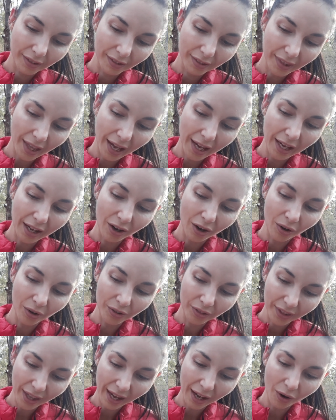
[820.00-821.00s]
they
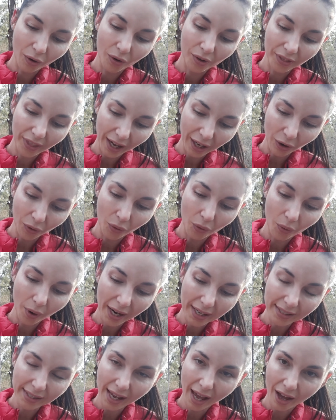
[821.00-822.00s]

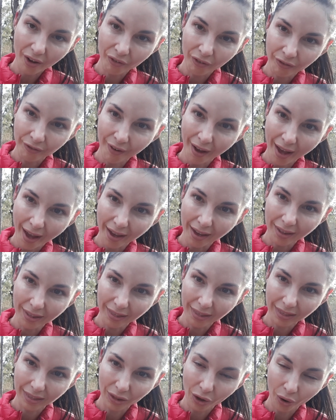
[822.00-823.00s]
always have
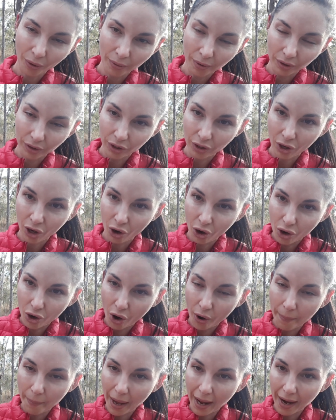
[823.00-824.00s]
faith.
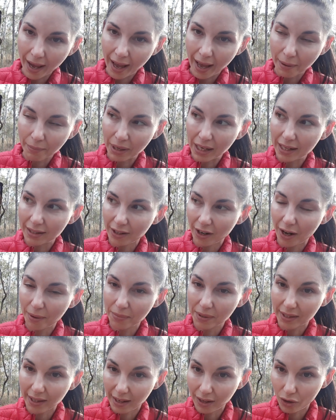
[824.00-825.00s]
No matter how many
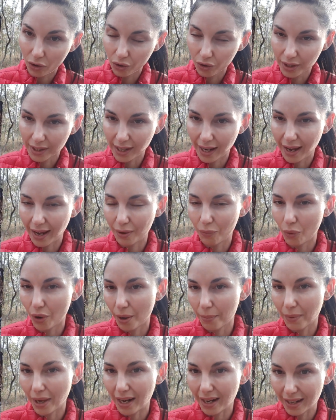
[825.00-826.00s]
times they're knocked down, what
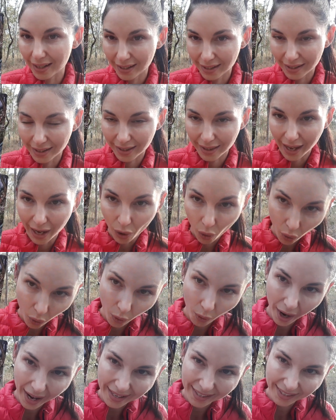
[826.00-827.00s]
I'm getting is that they
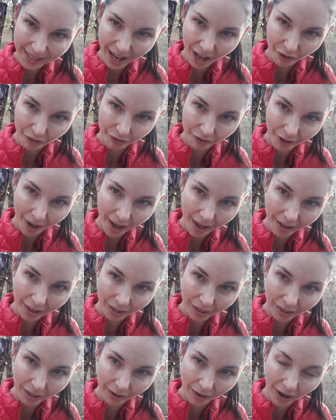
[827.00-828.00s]
always have faith,
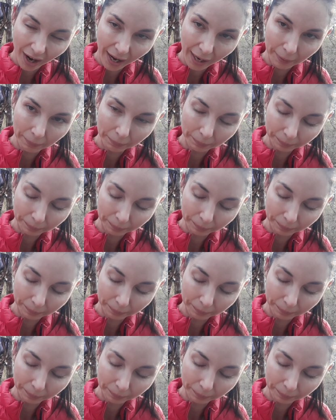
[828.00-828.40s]
right?